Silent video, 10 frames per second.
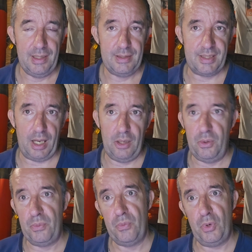
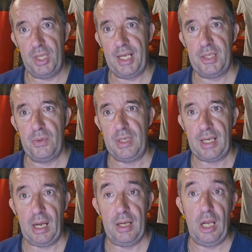So what they're doing,
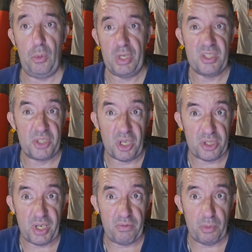they're going, oh, we're going to
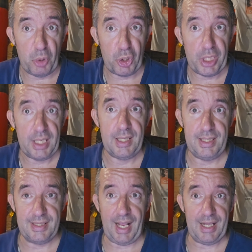search everybody.
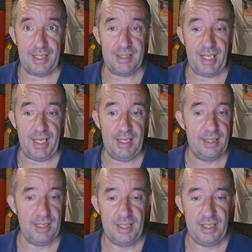Is that the thing?